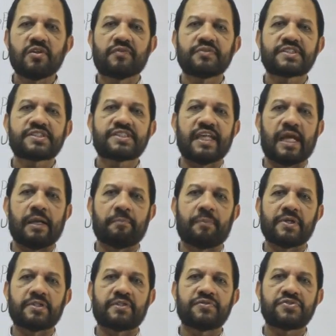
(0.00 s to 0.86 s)
of
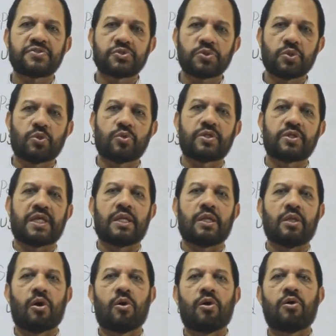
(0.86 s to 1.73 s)
examples of short
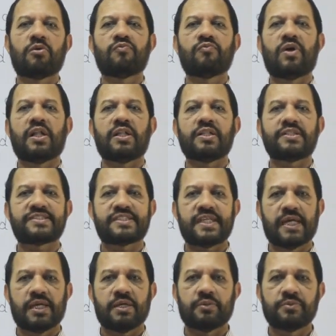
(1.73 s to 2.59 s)
and long vowel
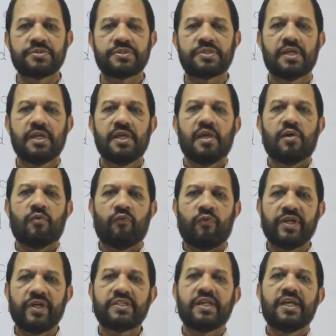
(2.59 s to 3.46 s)
sounds
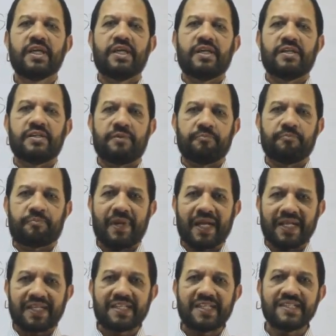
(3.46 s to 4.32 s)
with
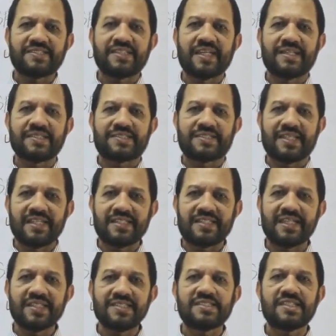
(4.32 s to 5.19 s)
practicing
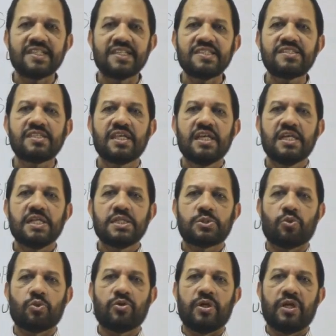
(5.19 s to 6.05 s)
sentences
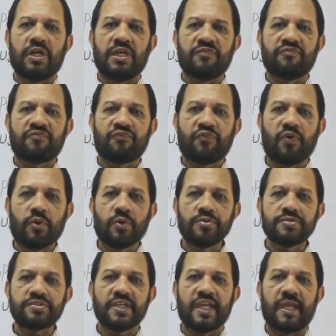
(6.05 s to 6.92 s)
to
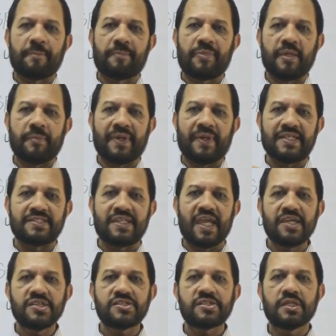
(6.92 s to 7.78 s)
enforce
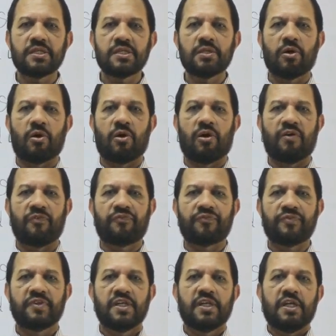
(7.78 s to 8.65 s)
implementation
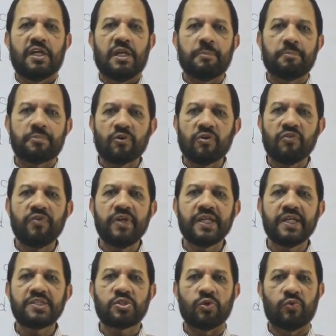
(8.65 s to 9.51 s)
of
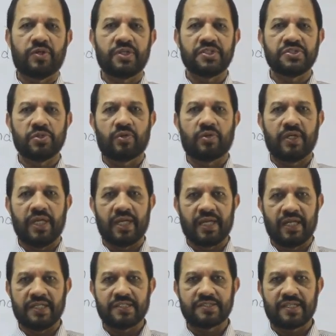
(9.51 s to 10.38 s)
improving towards your
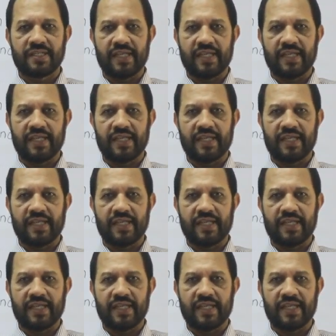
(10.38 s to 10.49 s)
English